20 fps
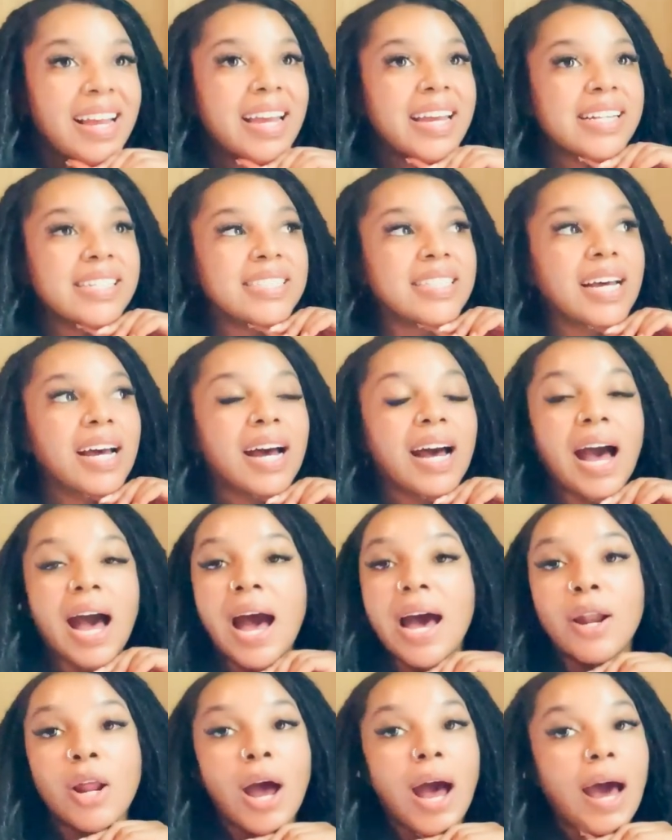and uh,
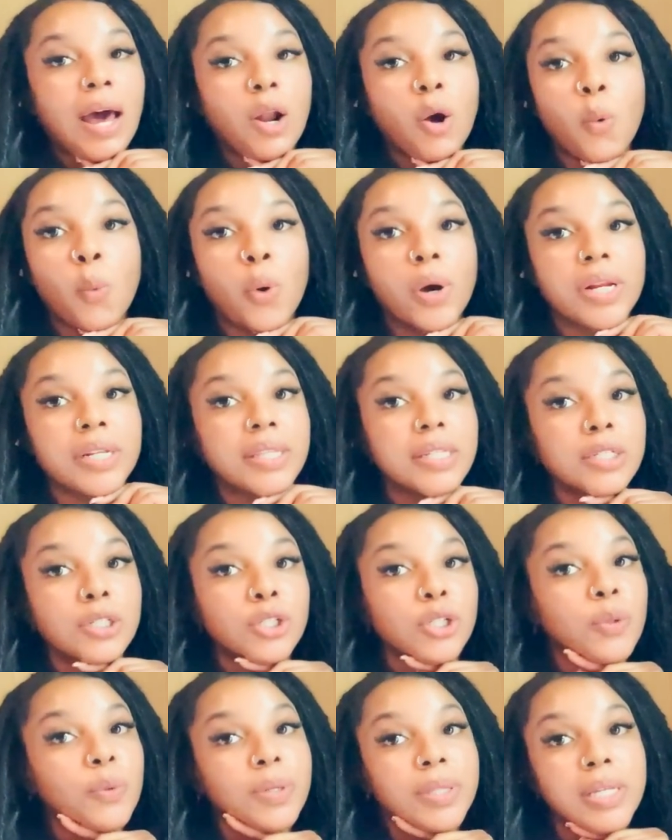I, I don't want anything to
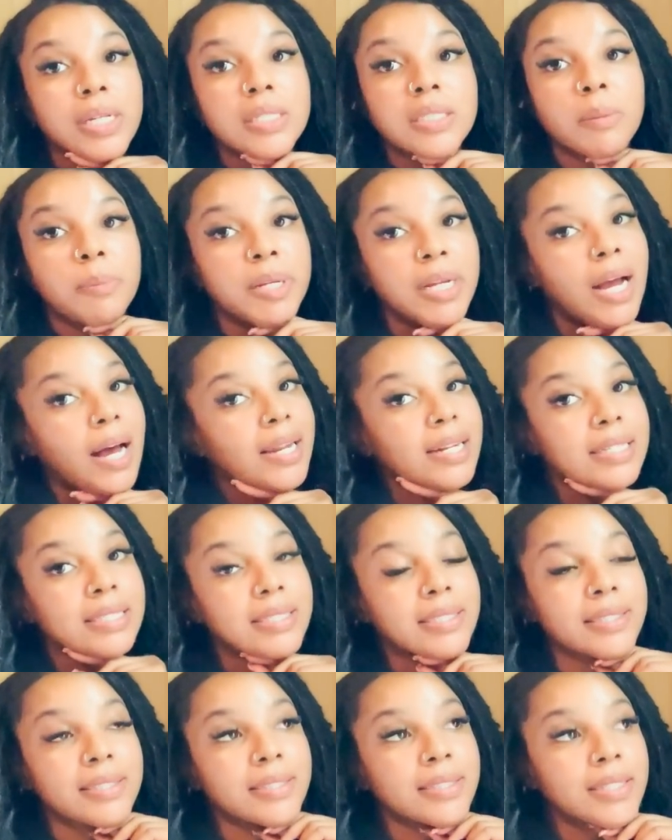do with it, to be
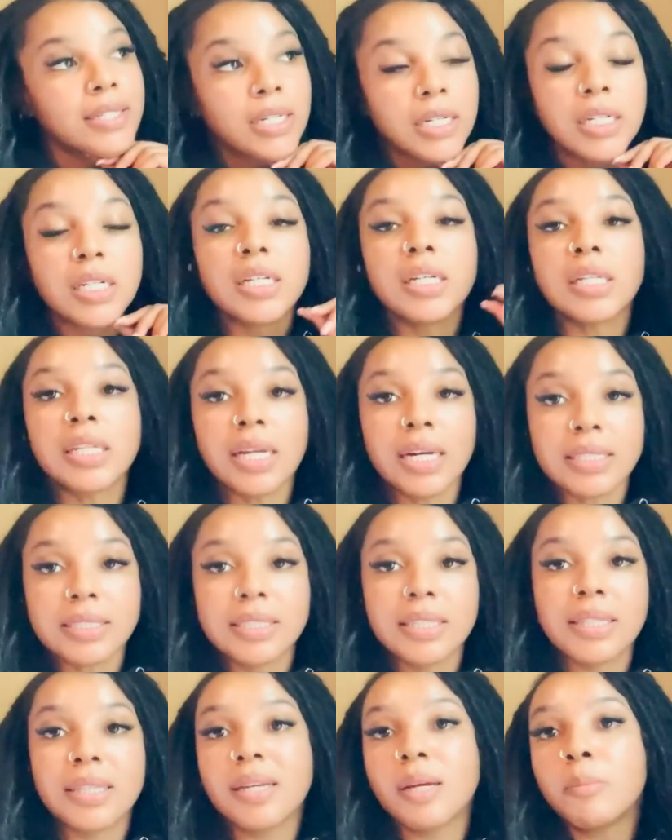honest. Good luck
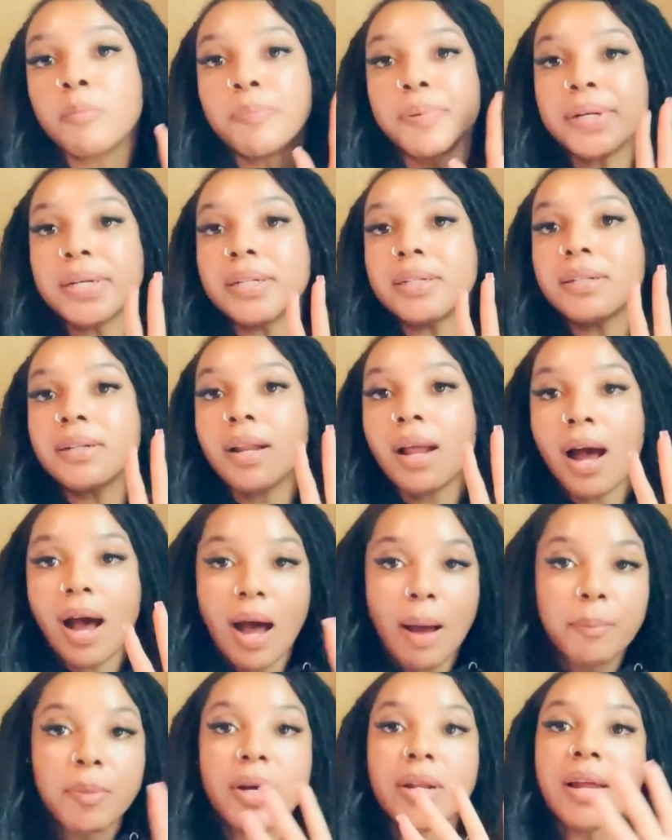to them, but
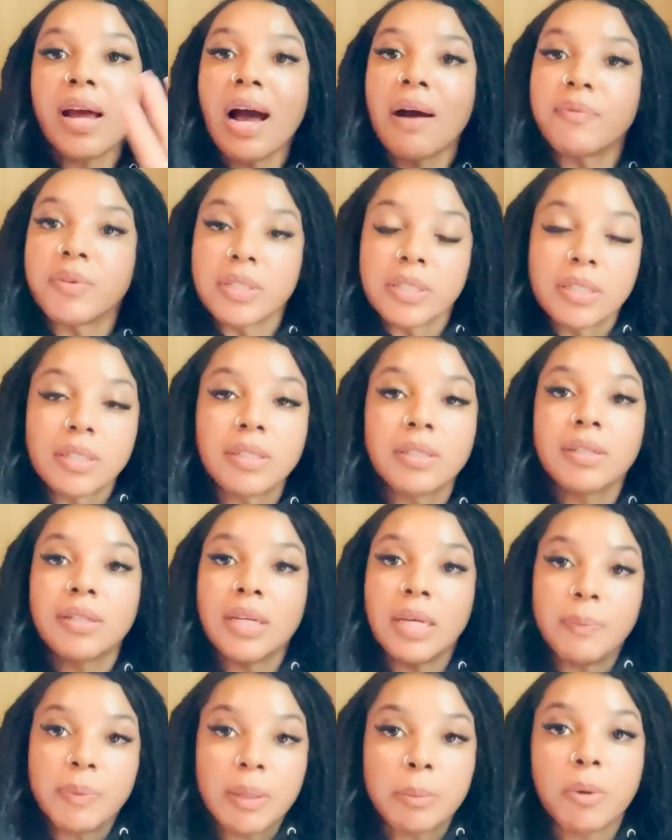I'm going to have to
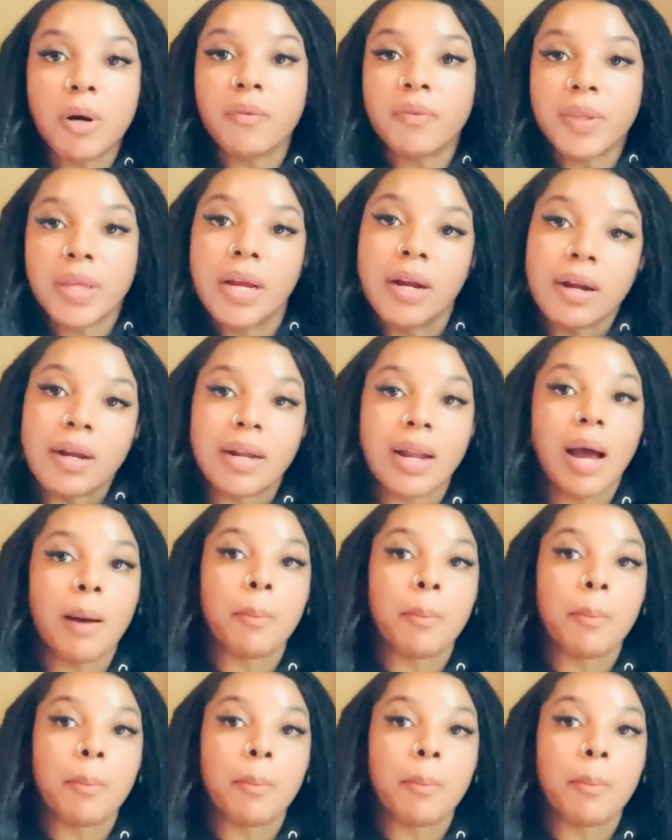keep them over there and I'm,